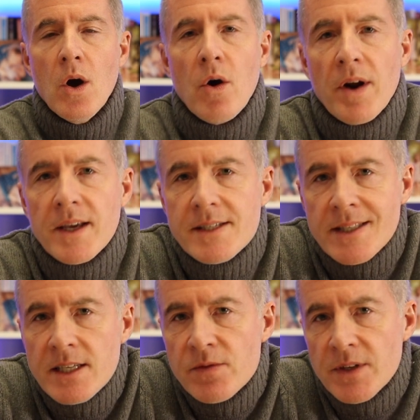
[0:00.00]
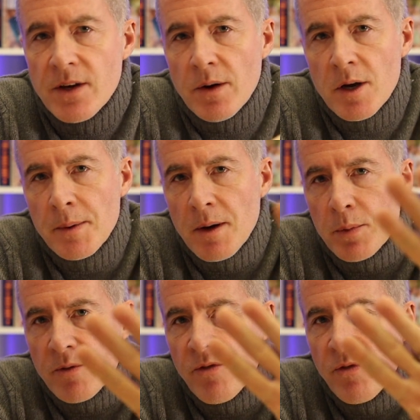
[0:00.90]
All right, guys, in this video, I'm coming up
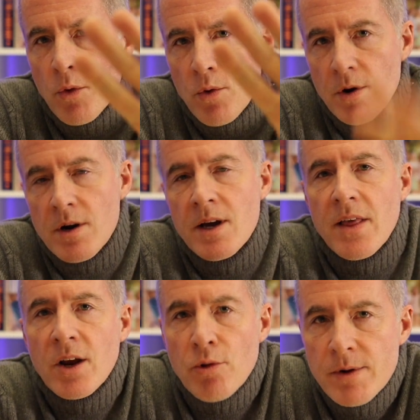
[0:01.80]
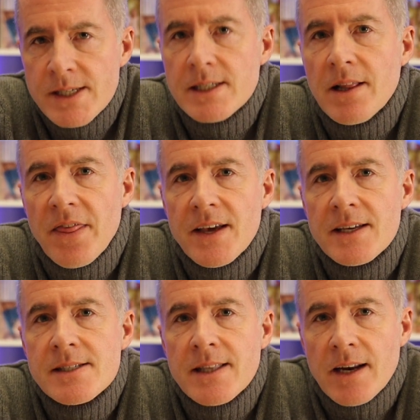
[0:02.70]
with 4 critical
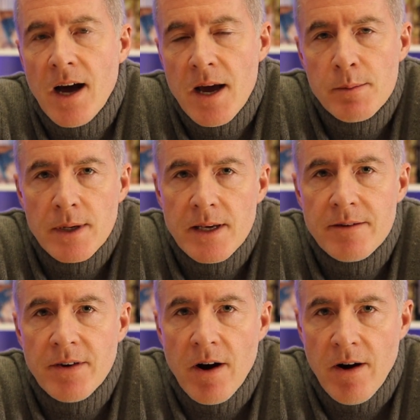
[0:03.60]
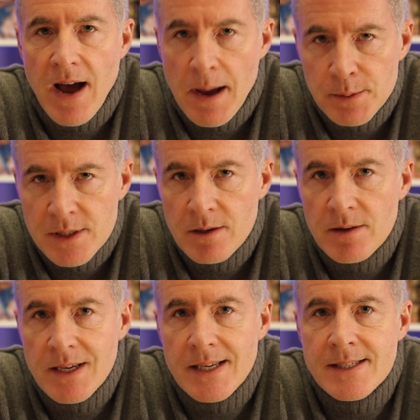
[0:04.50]
things that I believe are
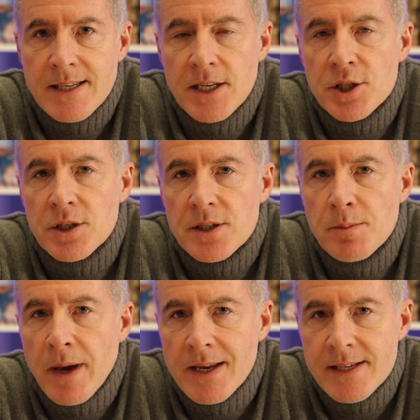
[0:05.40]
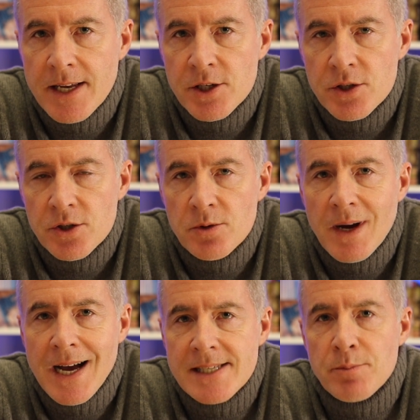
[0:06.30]
absolutely essential to pay attention to
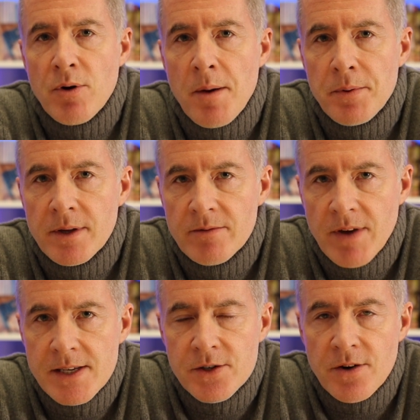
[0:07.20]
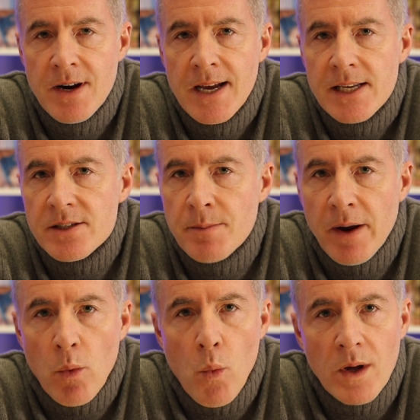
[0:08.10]
as a property investor. Doesn't
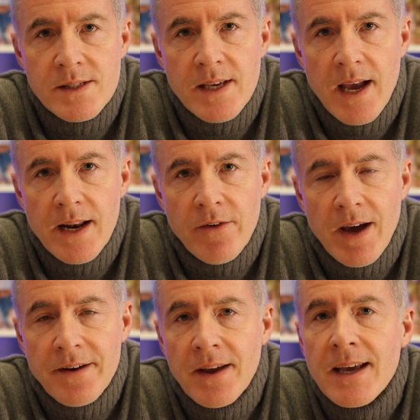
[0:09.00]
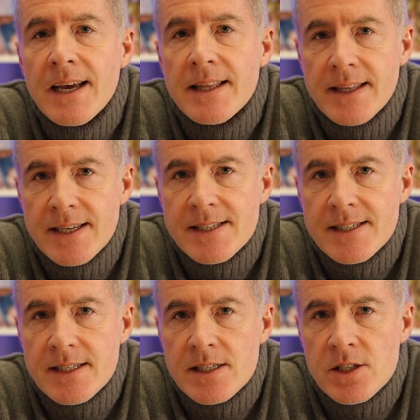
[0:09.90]
matter what scale you're at,
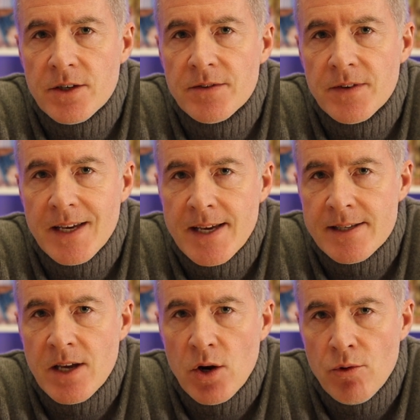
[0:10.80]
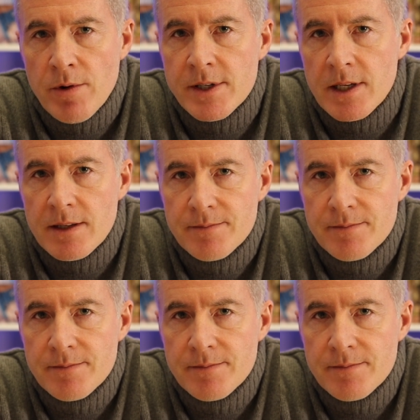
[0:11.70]
this stuff is critical.